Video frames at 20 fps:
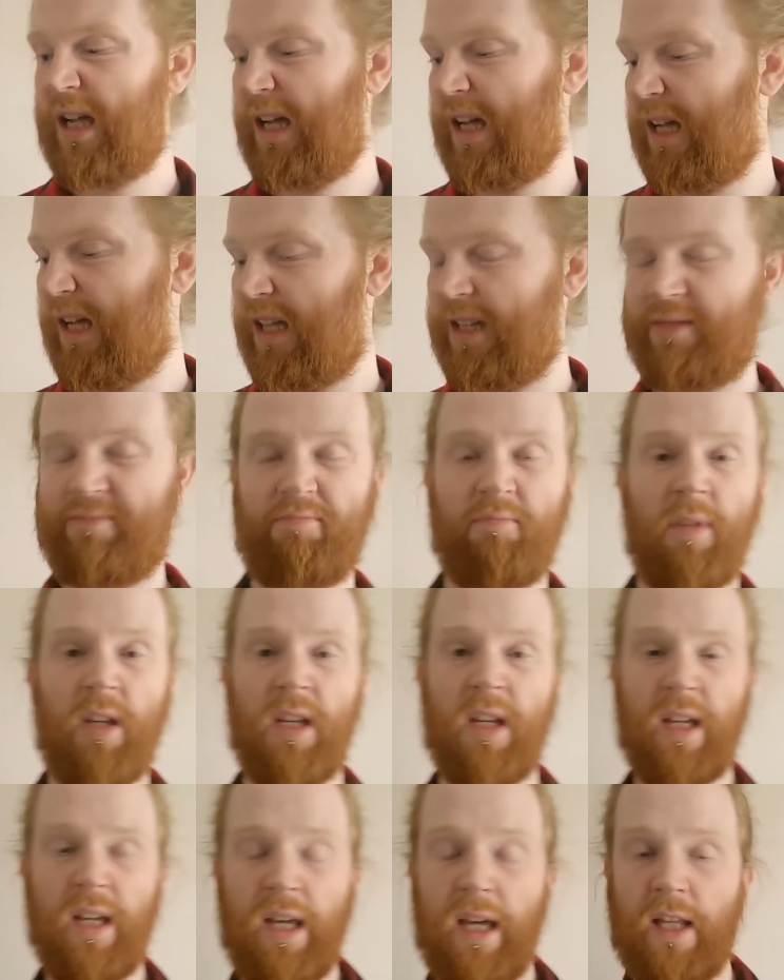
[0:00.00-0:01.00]
and
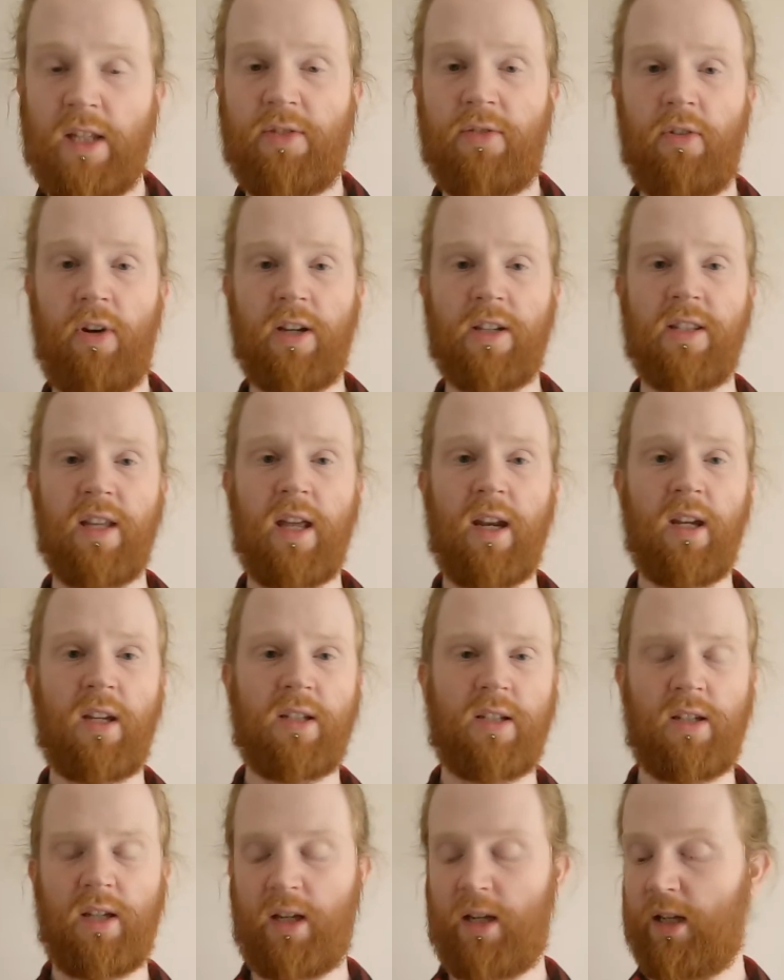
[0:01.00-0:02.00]
it's for
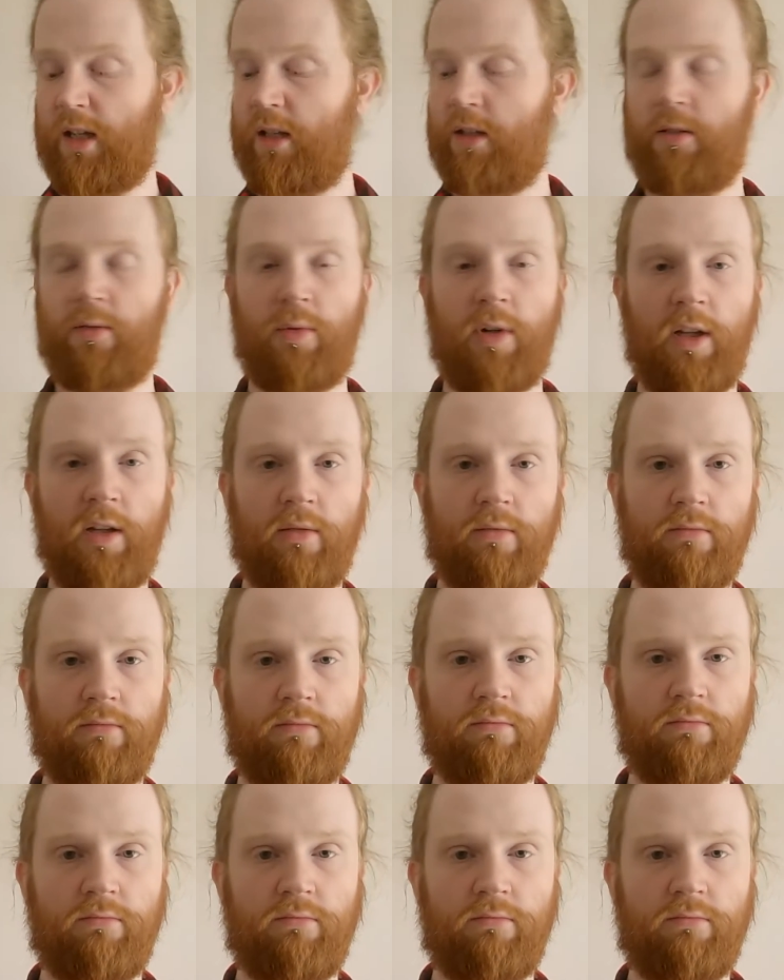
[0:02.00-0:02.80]
aesthetics, and well,